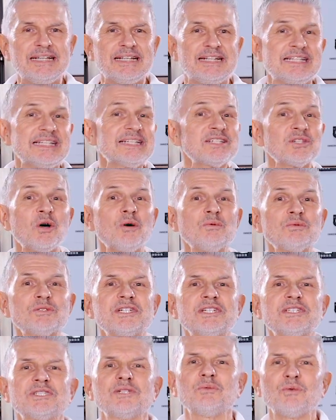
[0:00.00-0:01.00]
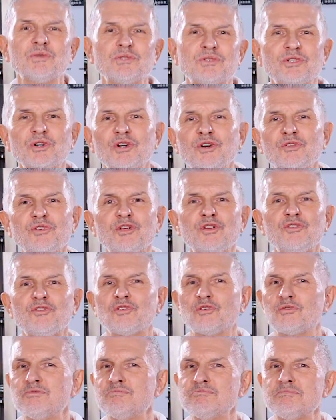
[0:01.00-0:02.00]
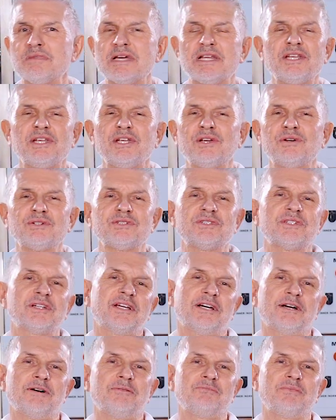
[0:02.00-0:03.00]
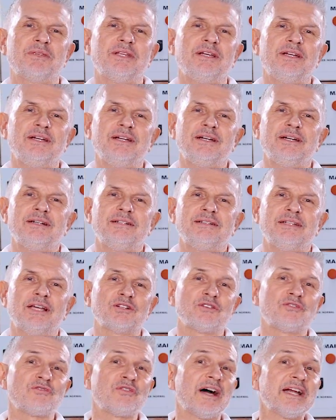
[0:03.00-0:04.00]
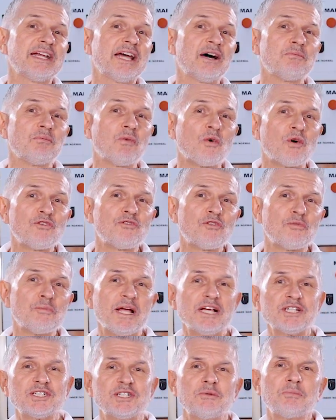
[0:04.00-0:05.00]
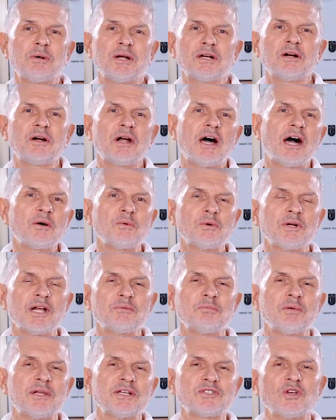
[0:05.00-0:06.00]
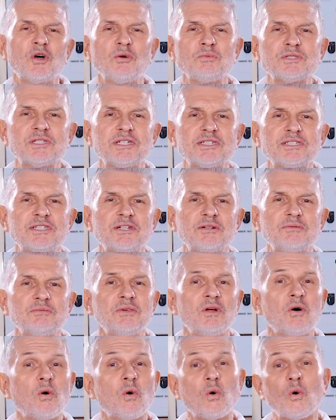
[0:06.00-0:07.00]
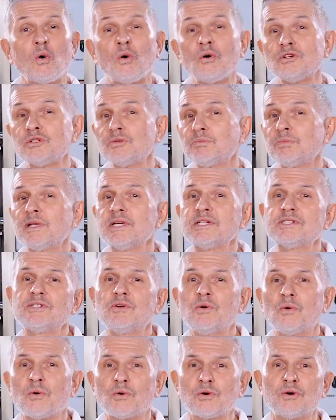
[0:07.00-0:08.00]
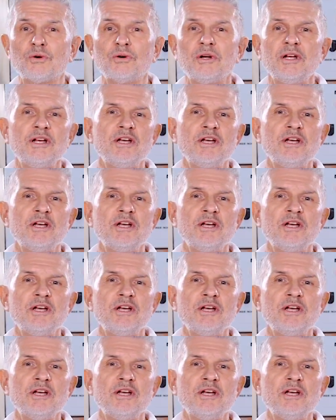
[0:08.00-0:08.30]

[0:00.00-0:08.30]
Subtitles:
This home system will serve you for many years to come. Now, to find out more information about our Aqua 9 Plus home system or to place an order,